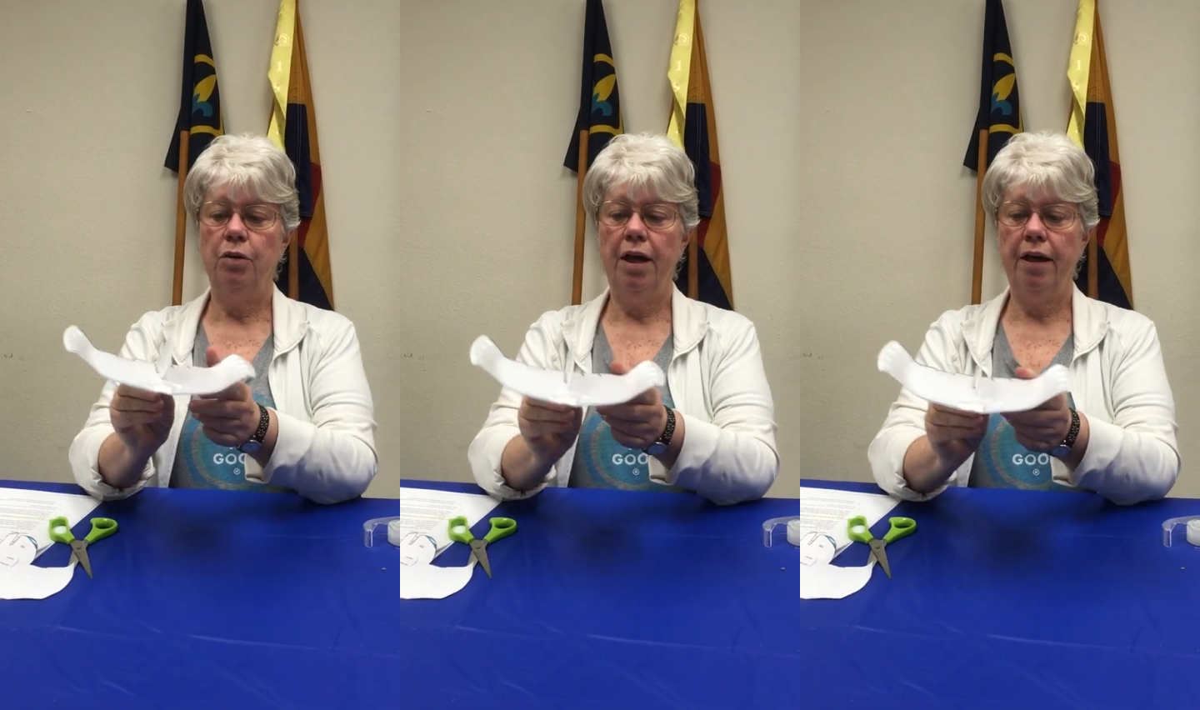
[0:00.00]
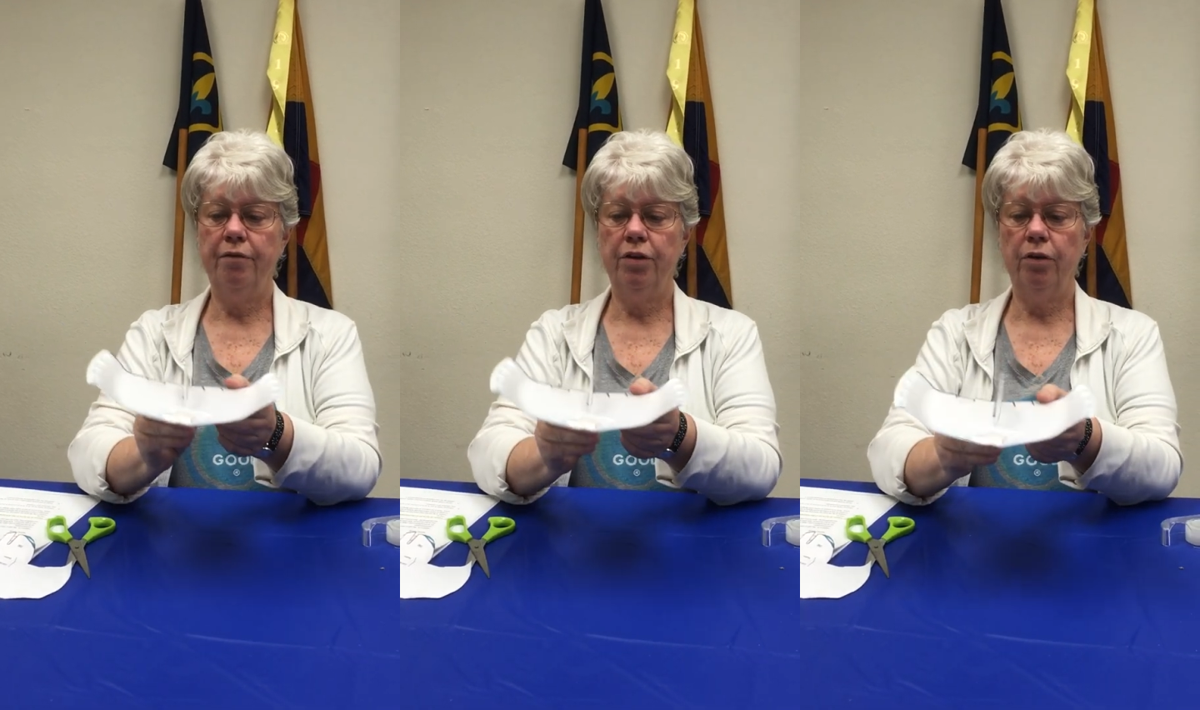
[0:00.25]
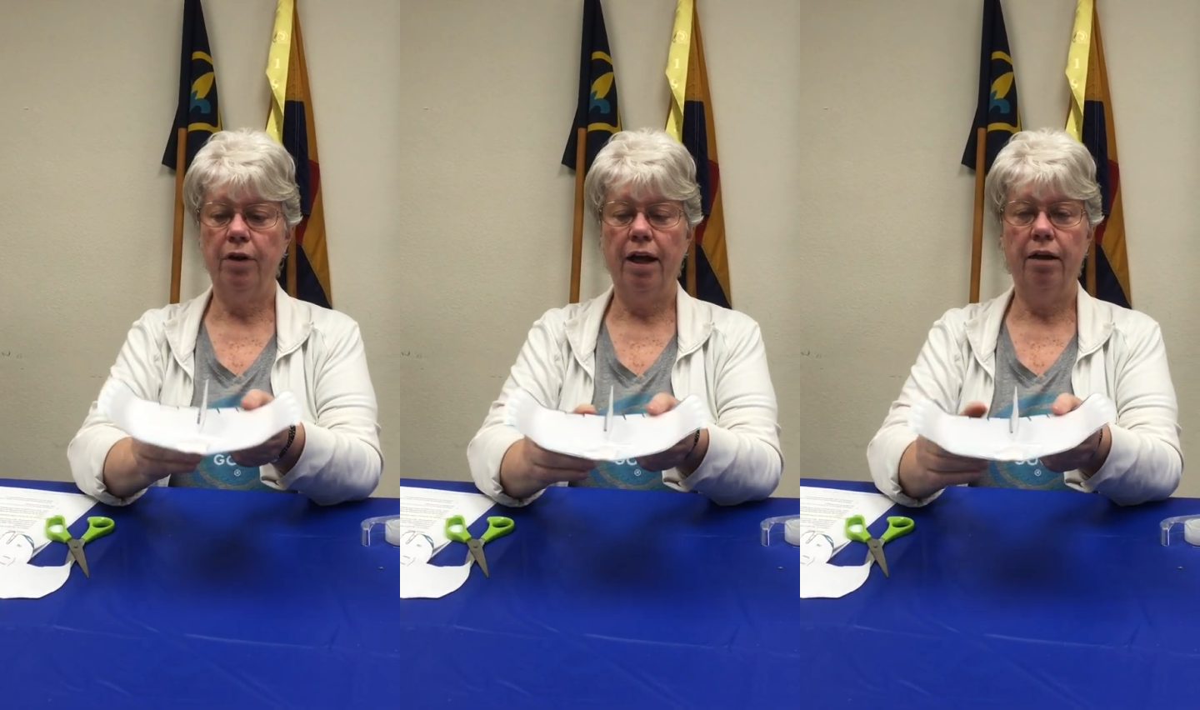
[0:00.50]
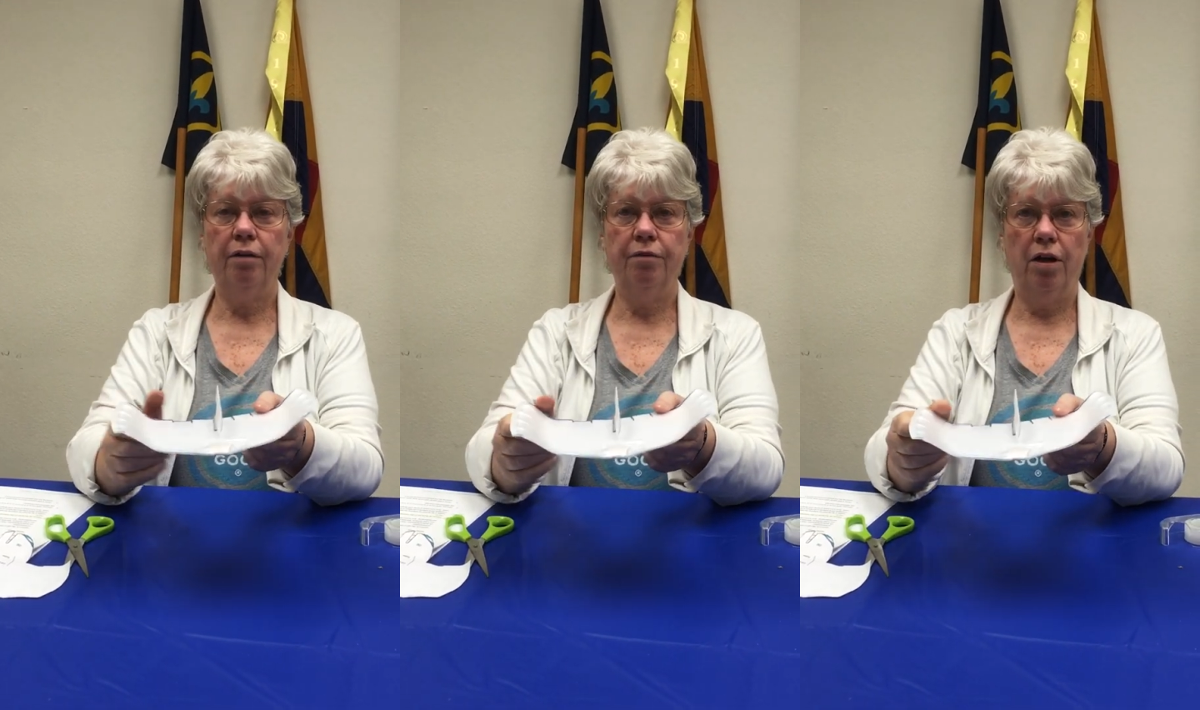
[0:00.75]
have your
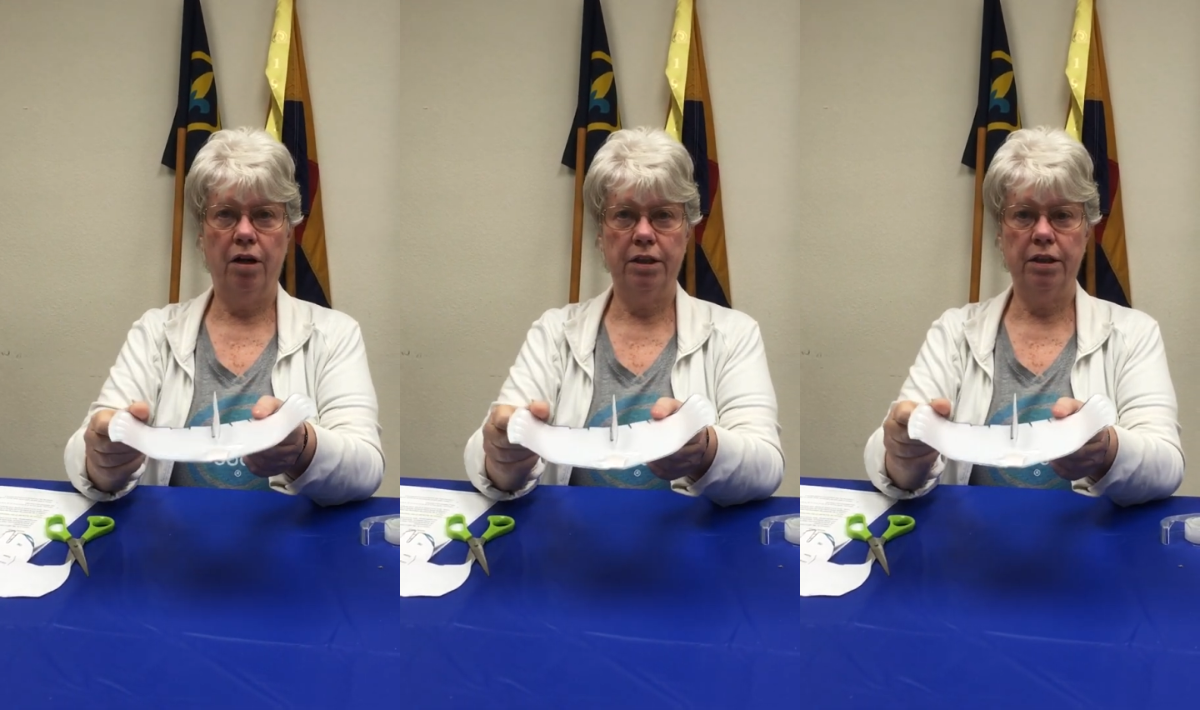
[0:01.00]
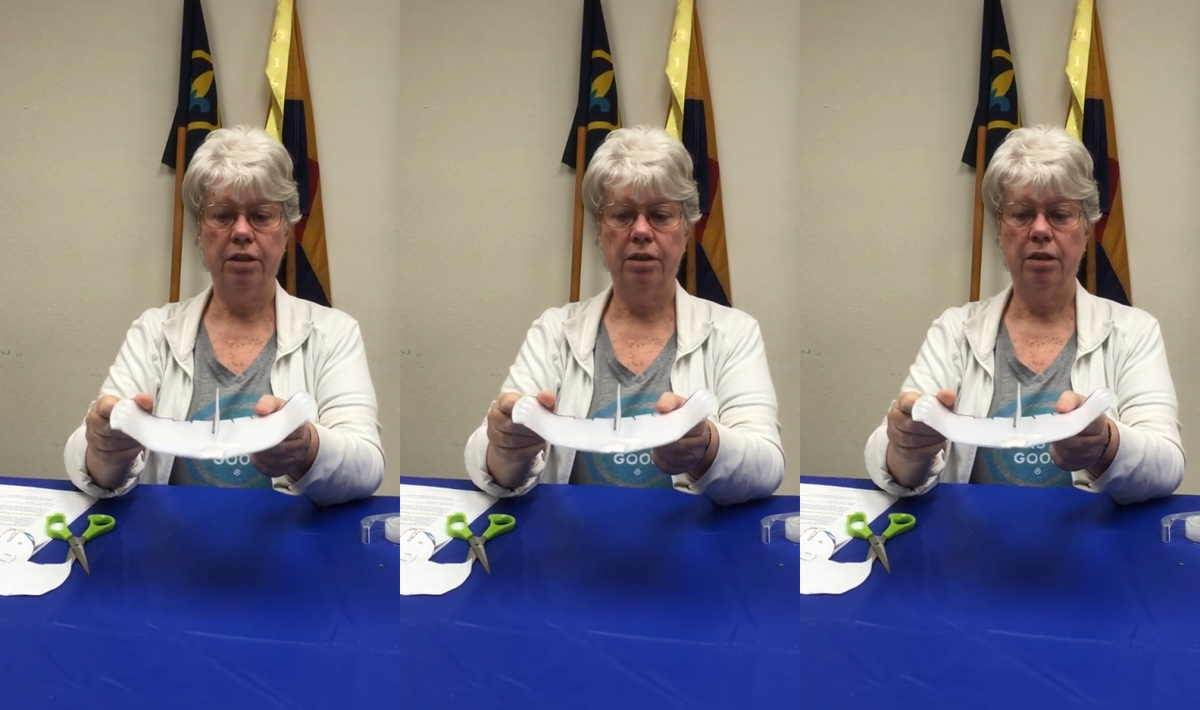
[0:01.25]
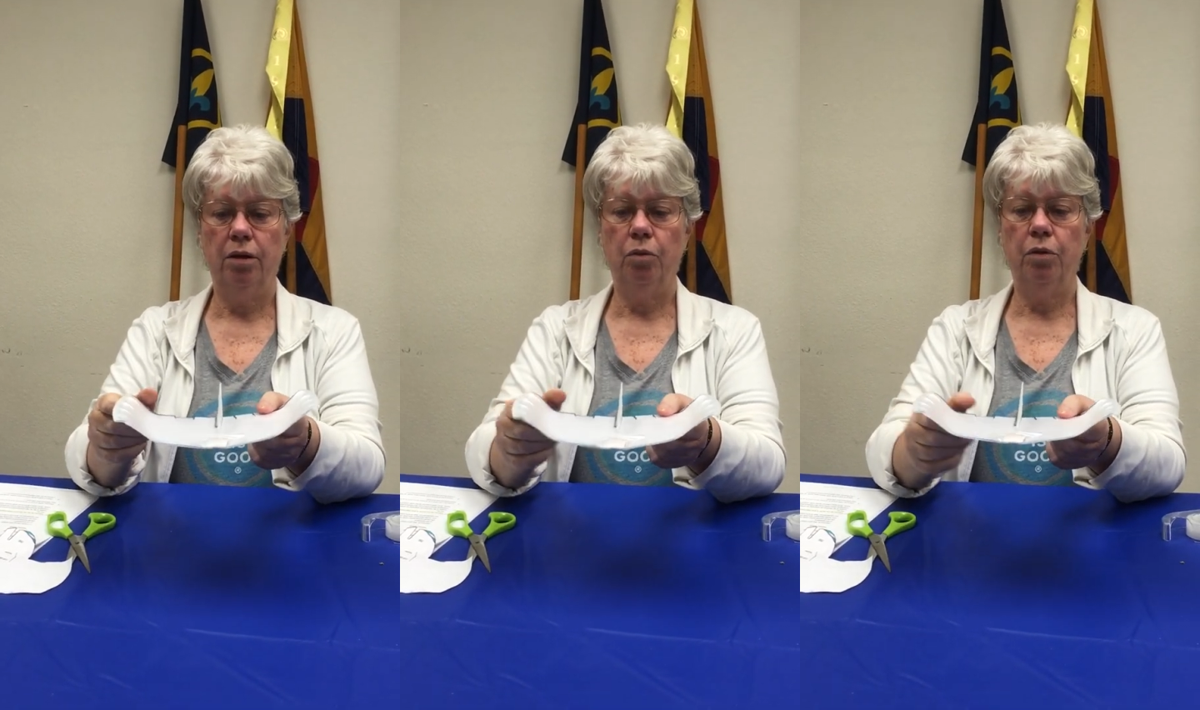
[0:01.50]
elevons,